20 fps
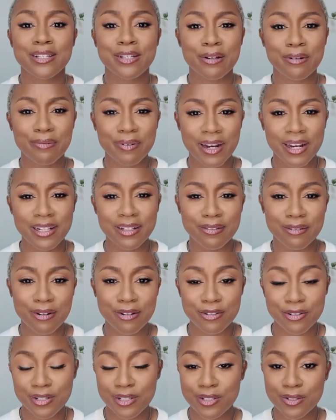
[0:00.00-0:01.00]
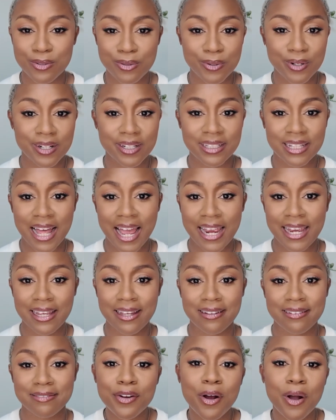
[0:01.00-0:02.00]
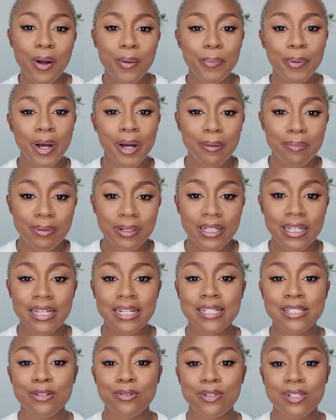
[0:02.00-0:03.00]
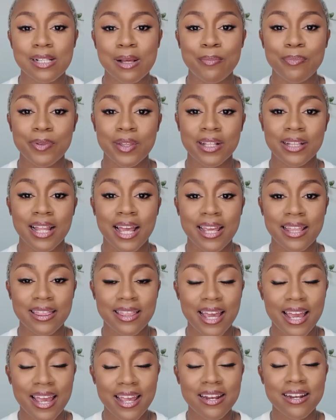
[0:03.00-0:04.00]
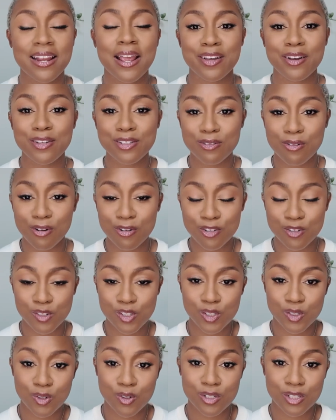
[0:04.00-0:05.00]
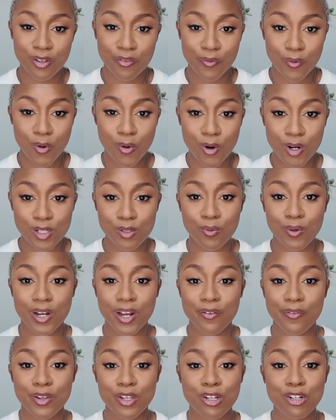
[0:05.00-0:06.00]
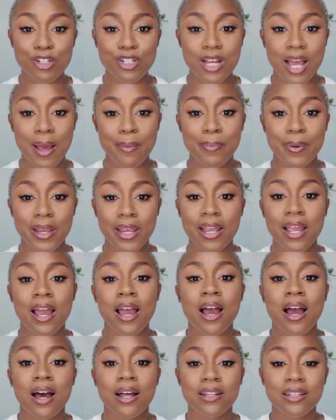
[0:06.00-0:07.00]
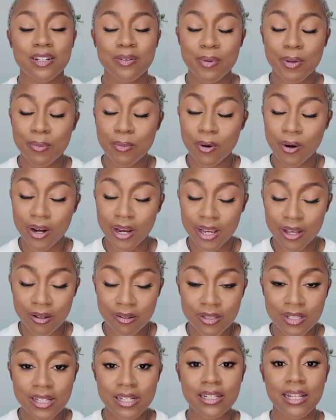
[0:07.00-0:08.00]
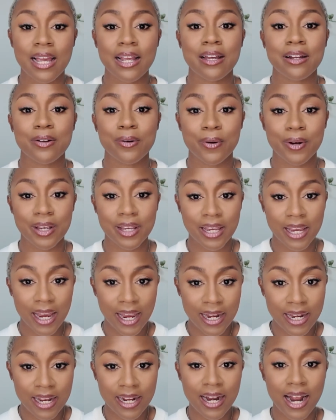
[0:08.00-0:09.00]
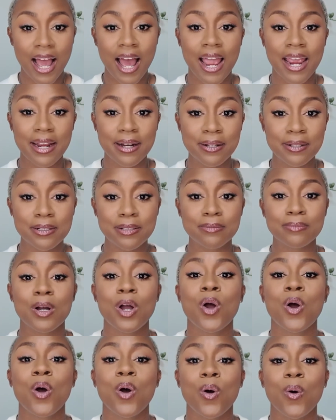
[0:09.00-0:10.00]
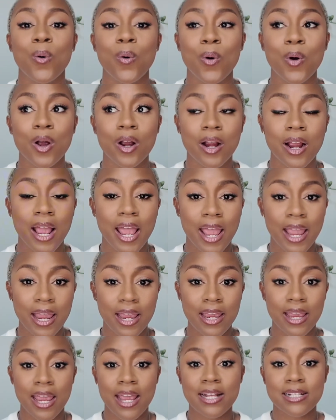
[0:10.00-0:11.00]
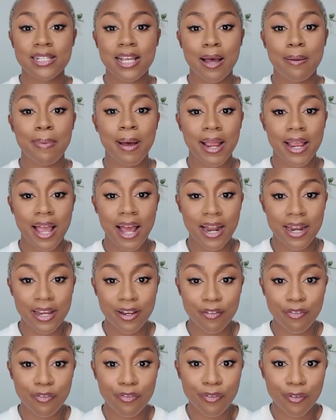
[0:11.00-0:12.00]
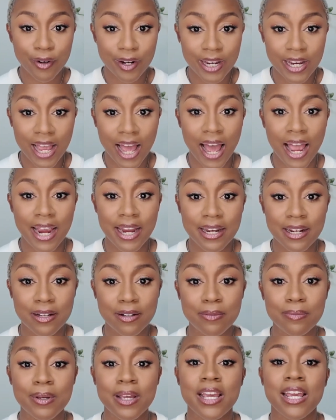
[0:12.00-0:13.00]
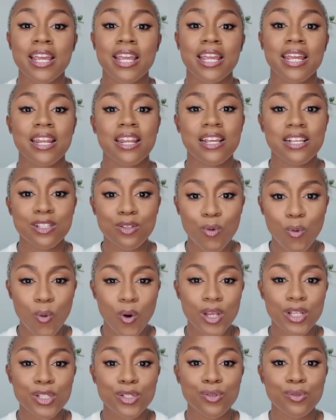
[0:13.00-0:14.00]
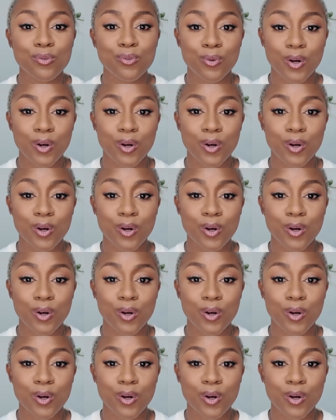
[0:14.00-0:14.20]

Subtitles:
your regular grocery store like, a Publix or something like that. Those grocery stores, of course, whenever you're shopping a little bit more healthy, like an organic item or a antibiotic free item, it is going to